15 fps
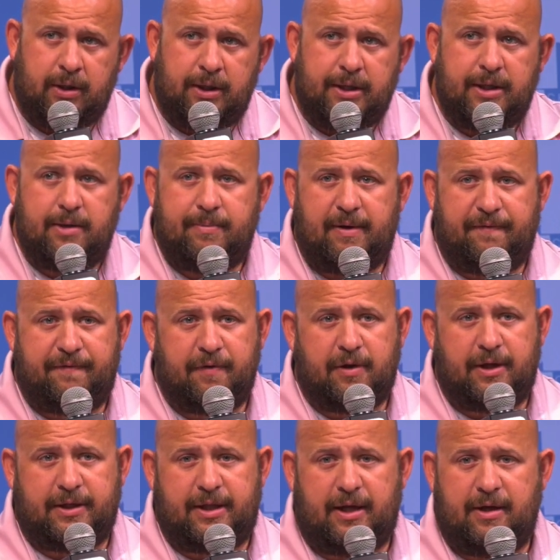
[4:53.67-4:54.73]
It may feel
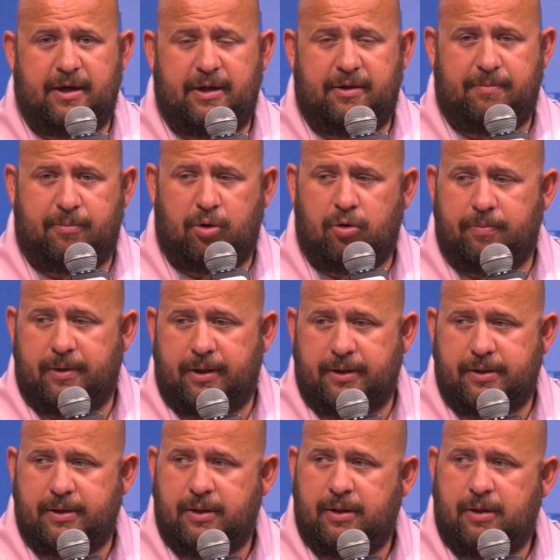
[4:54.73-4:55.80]
like that in the
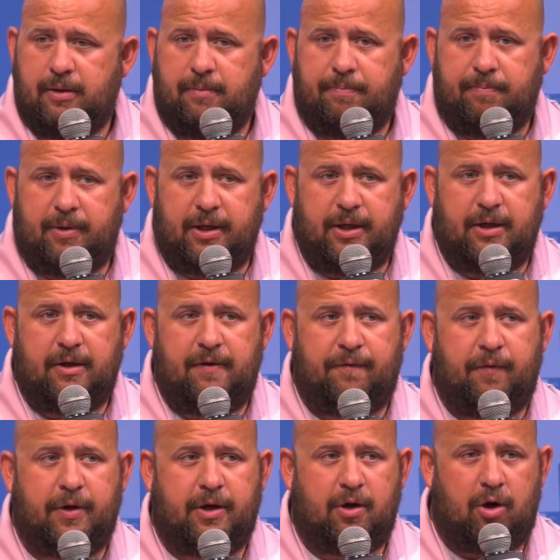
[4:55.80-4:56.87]
moment, Mm-hmm. But if
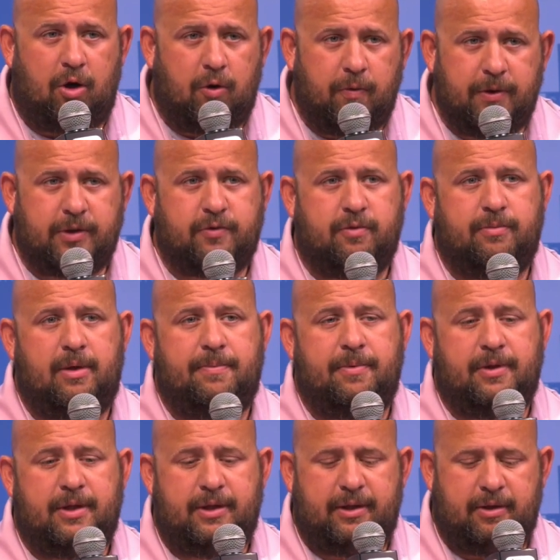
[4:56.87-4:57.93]
we can always remember
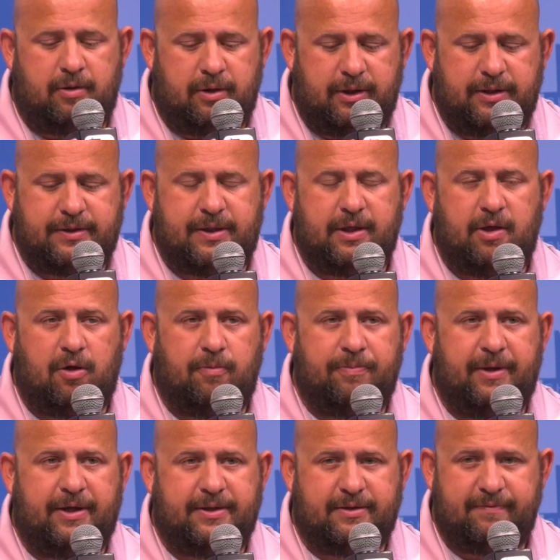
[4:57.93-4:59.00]
that there is help
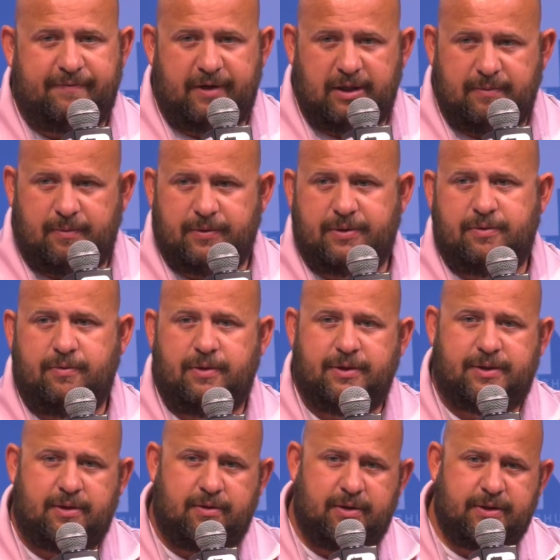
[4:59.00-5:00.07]
that is available to us,
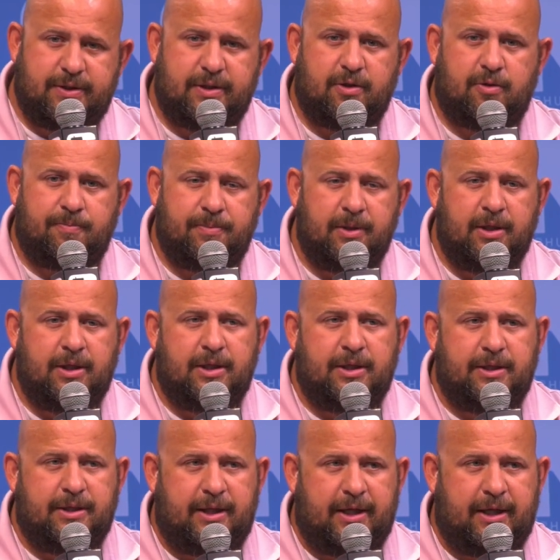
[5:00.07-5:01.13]
there is help
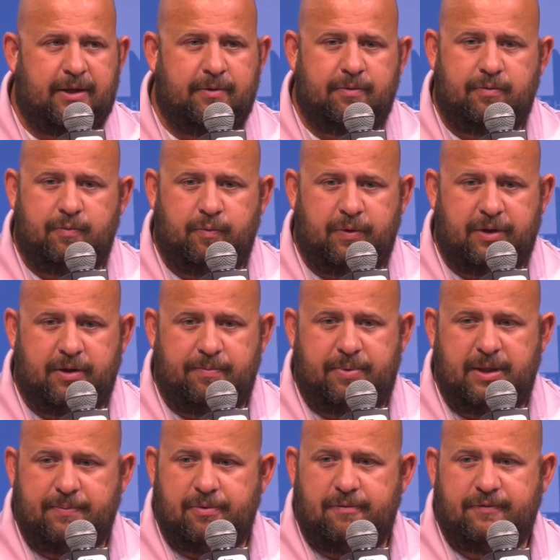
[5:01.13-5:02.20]
mm-hmm. that when the
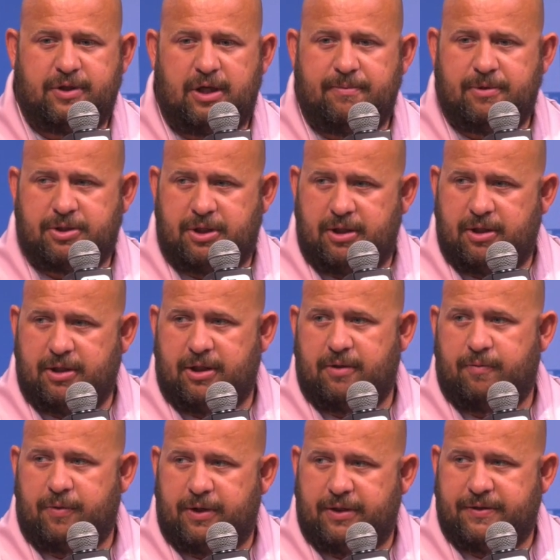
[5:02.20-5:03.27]
people of Jabesh Gilead
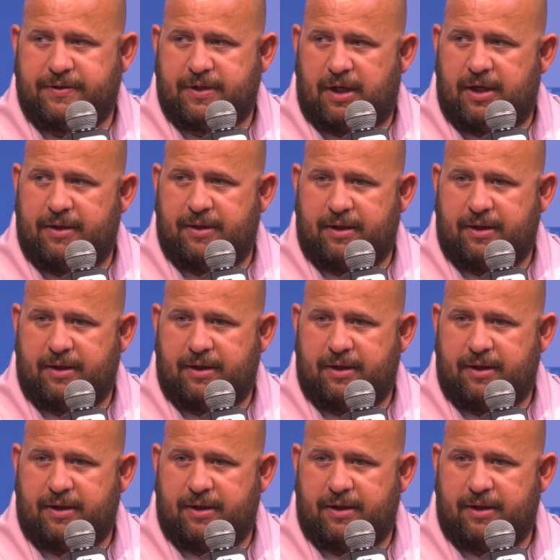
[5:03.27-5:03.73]
went and sought the